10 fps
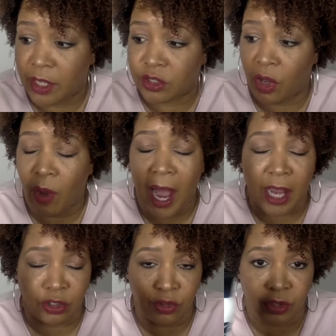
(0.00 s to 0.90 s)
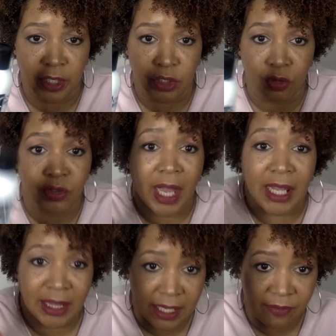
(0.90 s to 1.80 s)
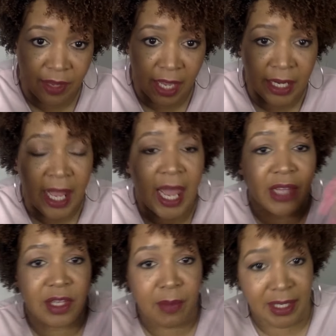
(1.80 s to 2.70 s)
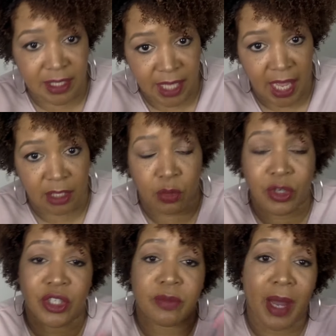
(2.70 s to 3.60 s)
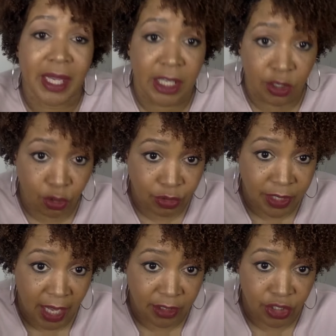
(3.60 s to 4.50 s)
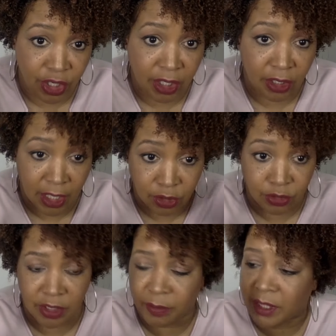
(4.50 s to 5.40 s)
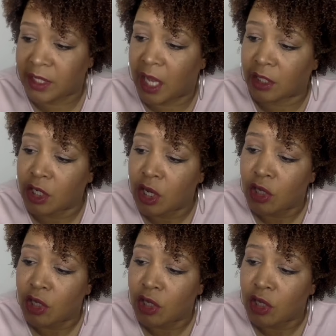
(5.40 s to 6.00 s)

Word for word: So I usually use a leave-in and then my styler, which is my Eco Styling Gel. I use as my styler.